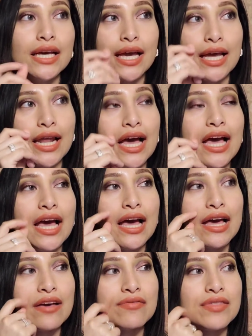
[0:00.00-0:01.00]
And I
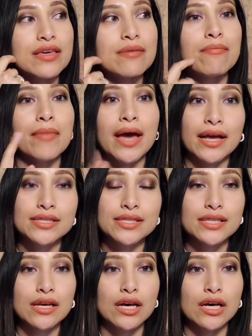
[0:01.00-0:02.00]
have the
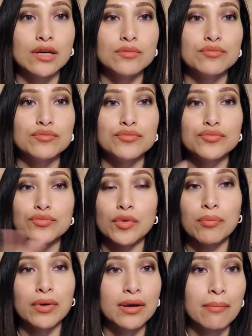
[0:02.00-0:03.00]
mattes, the
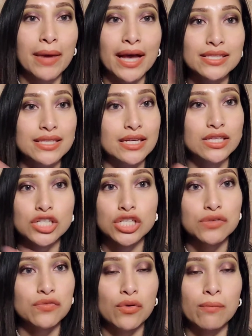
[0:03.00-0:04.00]
Book of Mattes, like it's
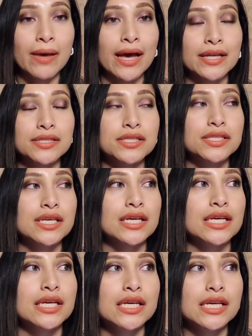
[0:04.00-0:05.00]
just full mattes.
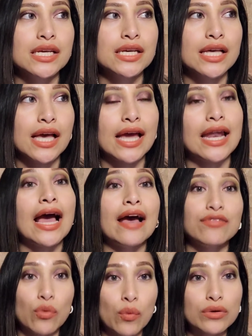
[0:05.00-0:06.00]
And I have
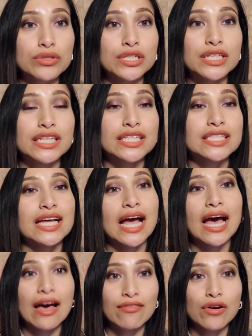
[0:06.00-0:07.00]
the Wilderness. Like I
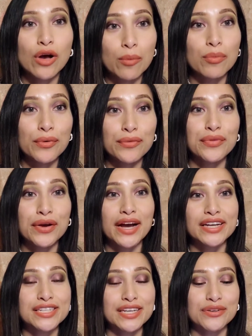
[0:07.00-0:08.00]
have a couple of their
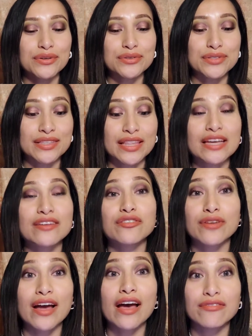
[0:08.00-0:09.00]
eyeshadows. They
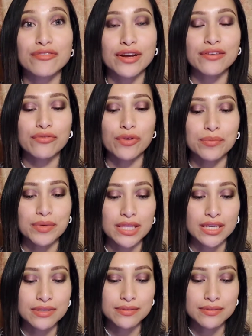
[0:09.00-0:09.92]
have great formula.